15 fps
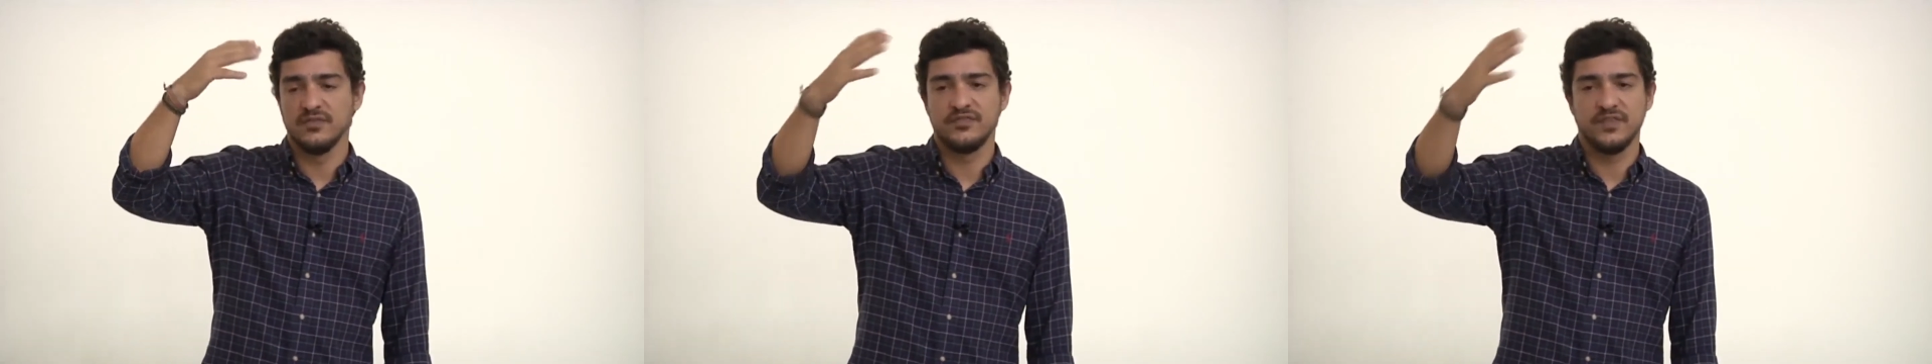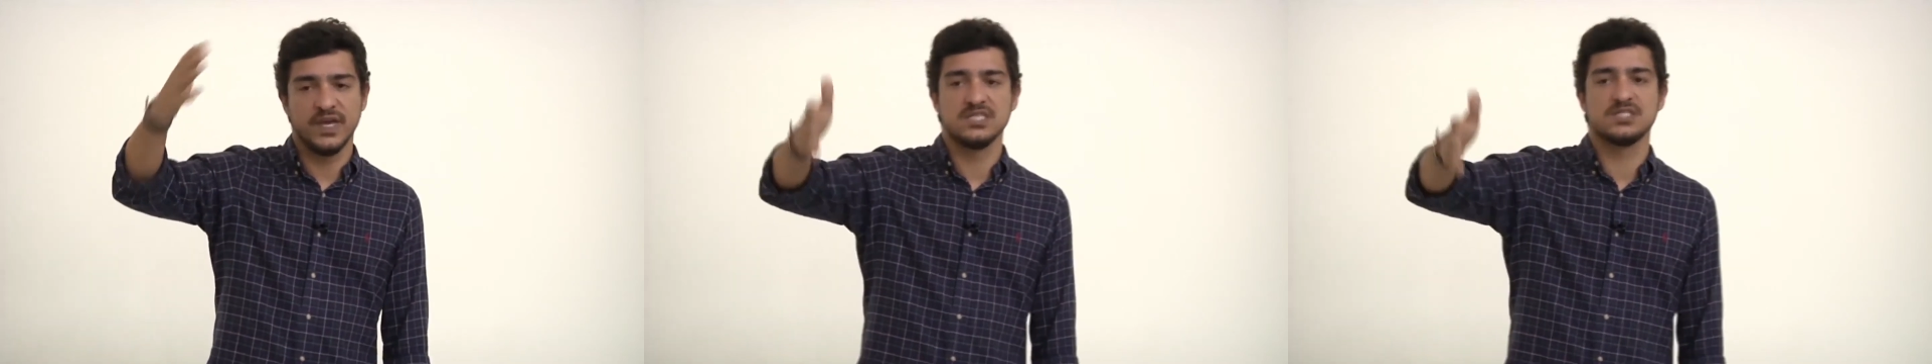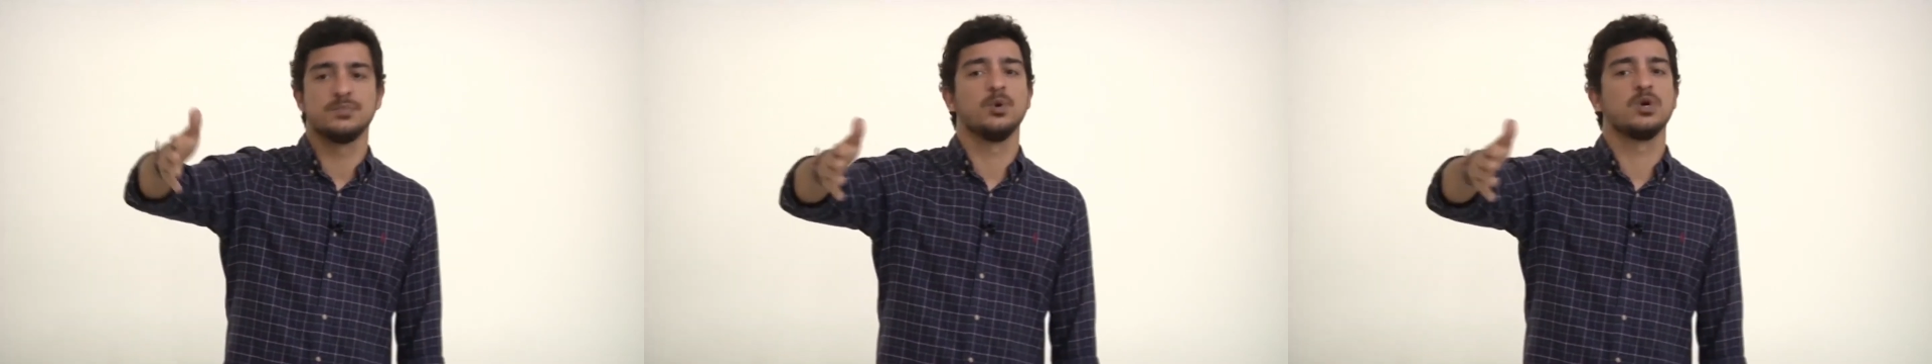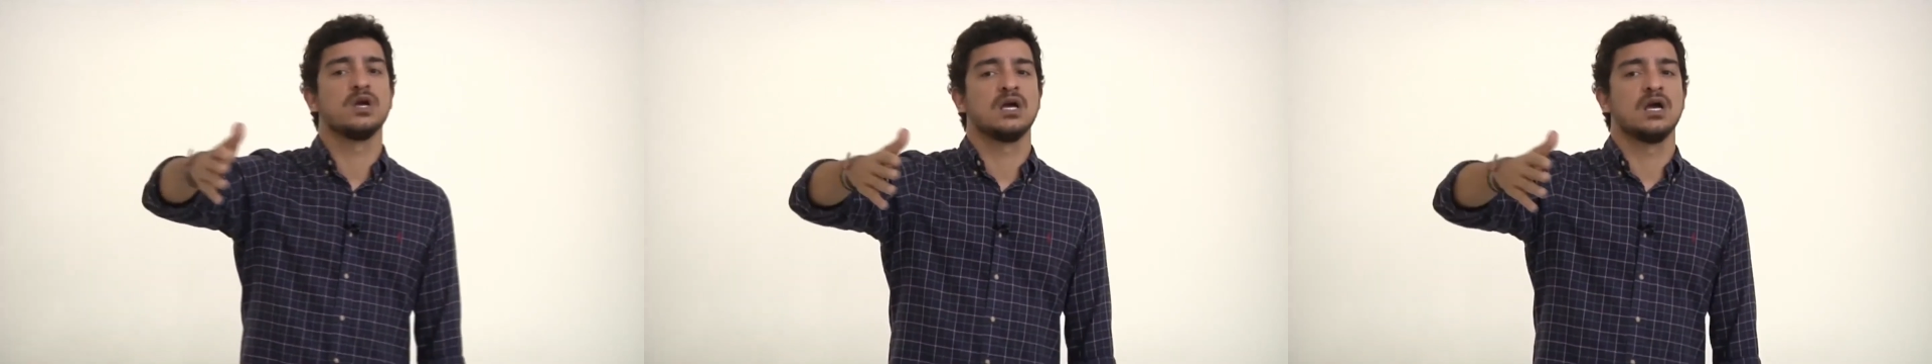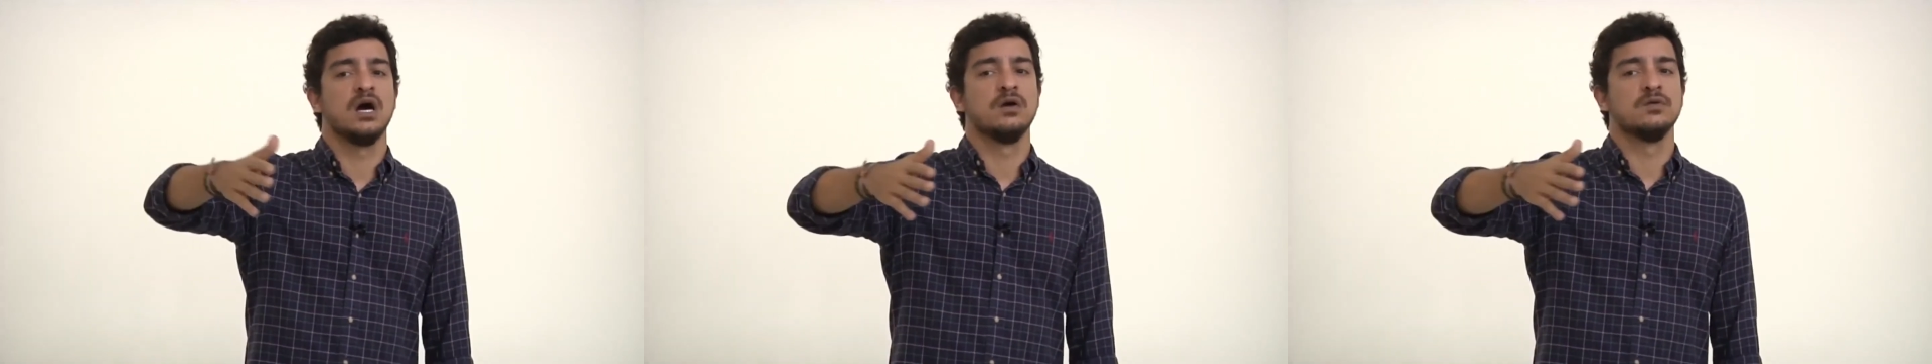Facebook
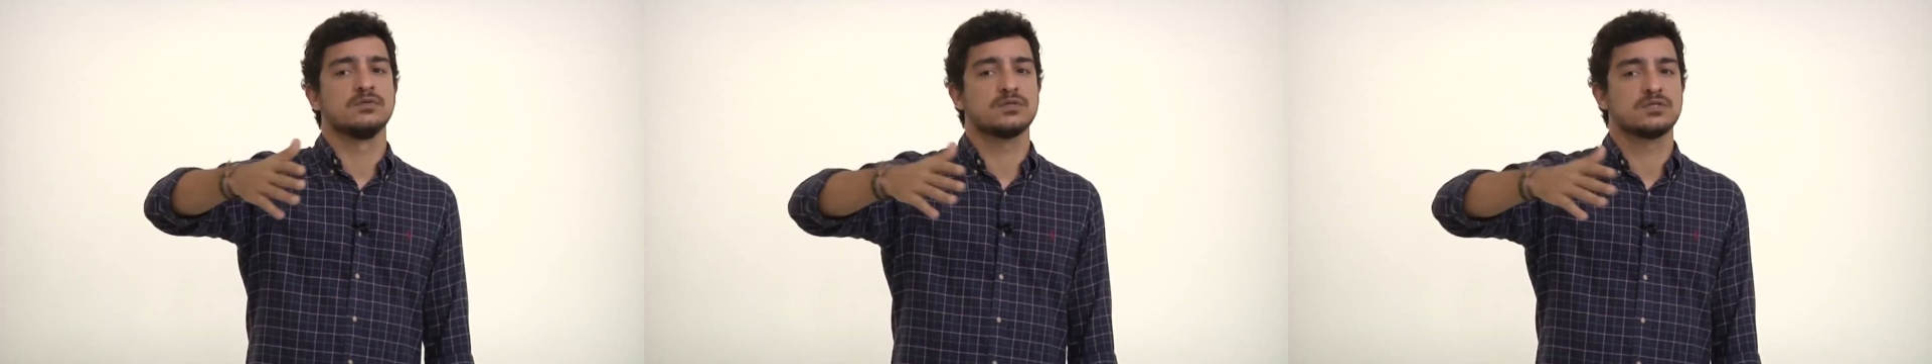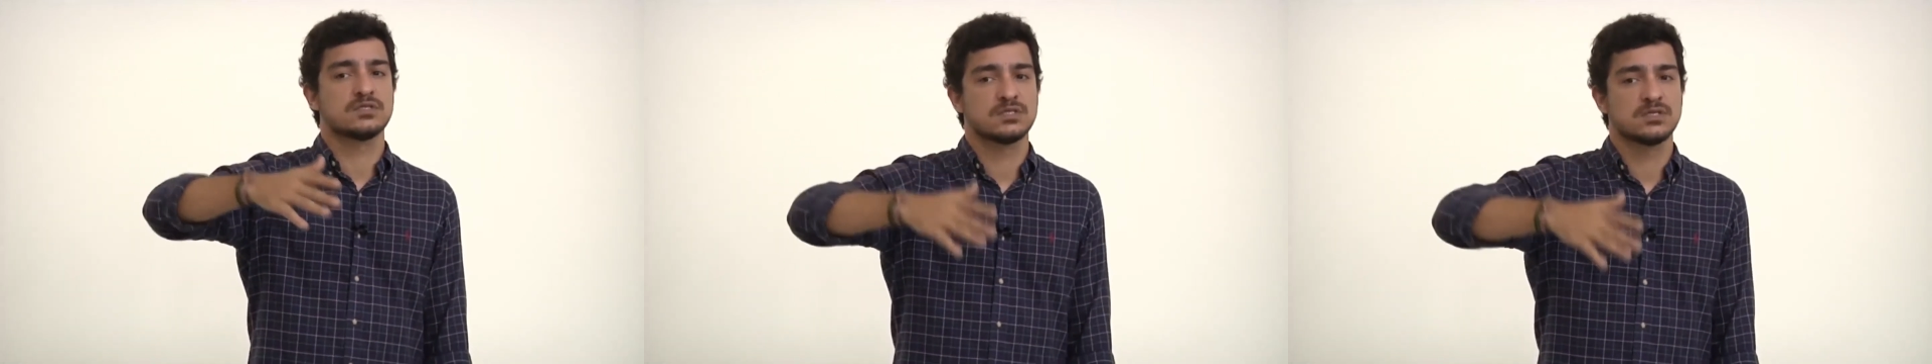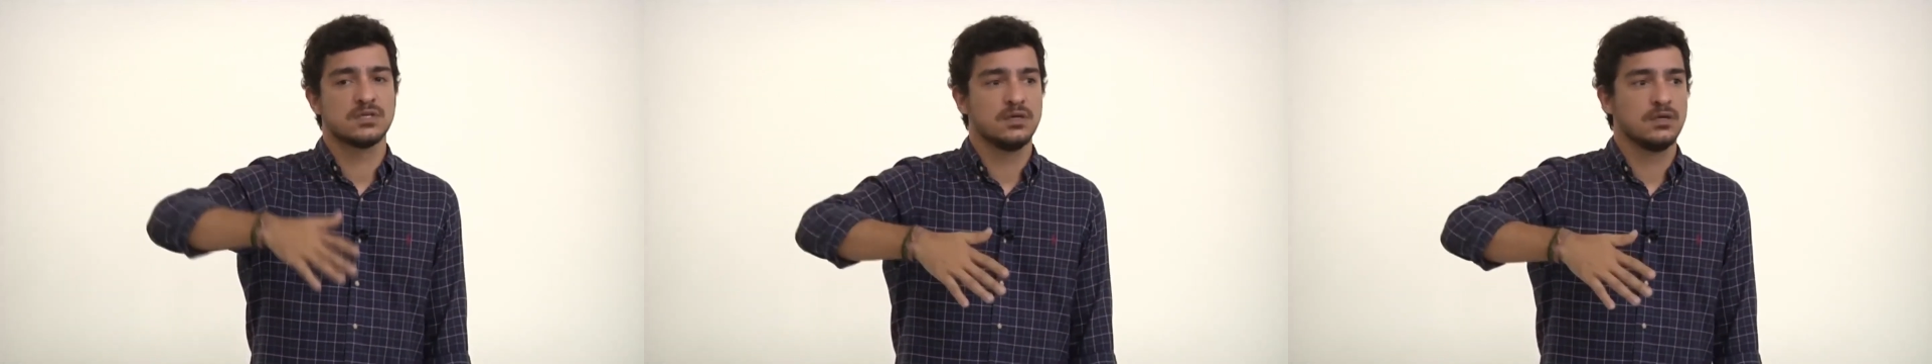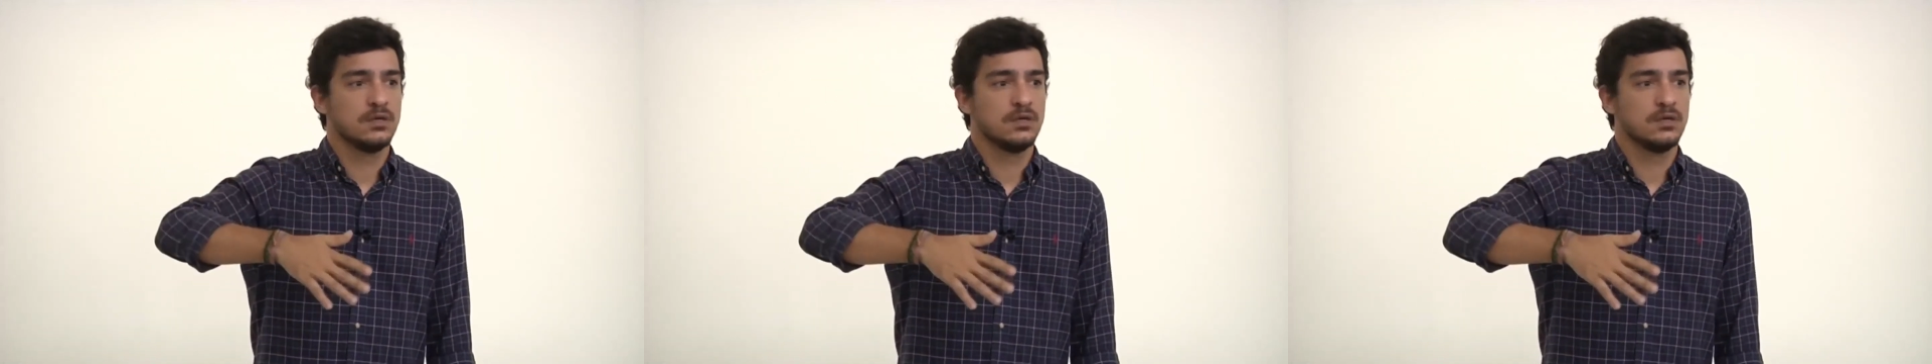accounts